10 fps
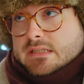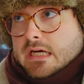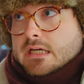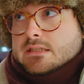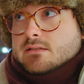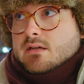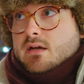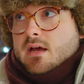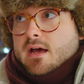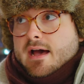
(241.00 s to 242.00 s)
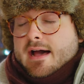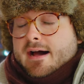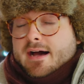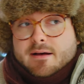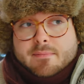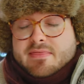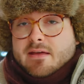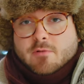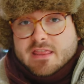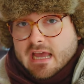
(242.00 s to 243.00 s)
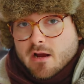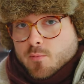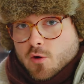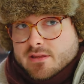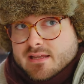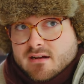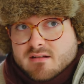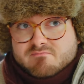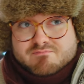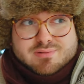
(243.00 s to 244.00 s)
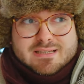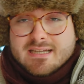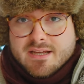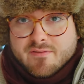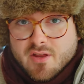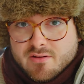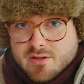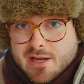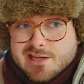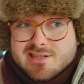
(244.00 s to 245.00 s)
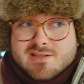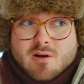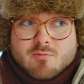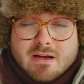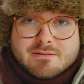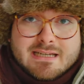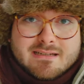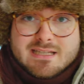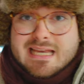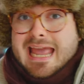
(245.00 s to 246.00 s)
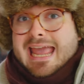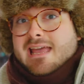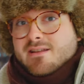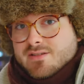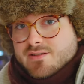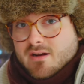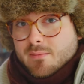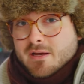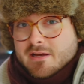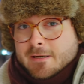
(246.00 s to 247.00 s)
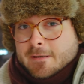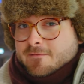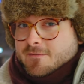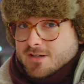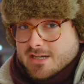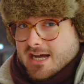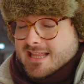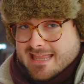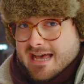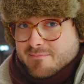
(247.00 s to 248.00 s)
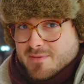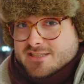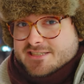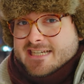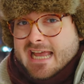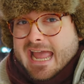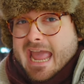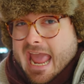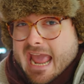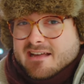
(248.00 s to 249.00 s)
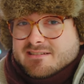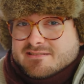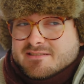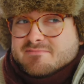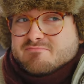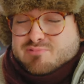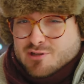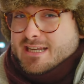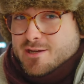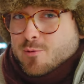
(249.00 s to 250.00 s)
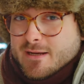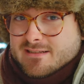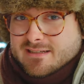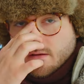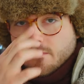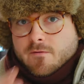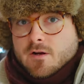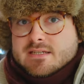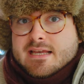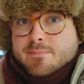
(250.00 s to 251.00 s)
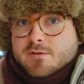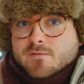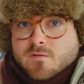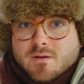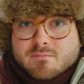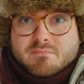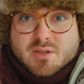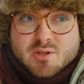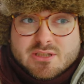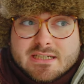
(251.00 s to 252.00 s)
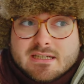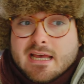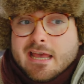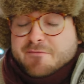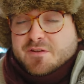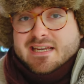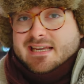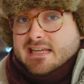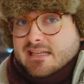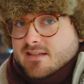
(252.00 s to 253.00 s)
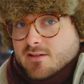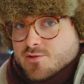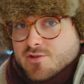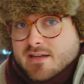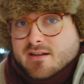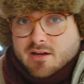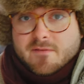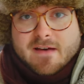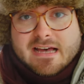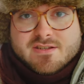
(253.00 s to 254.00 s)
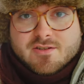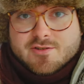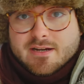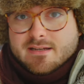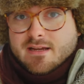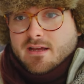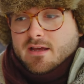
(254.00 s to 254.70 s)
Milan, and then with the airport there, plenty of other locations around Italy and Europe for not that much and pretty quickly. For example, from Bologna, if you take an Italo train, a faster train,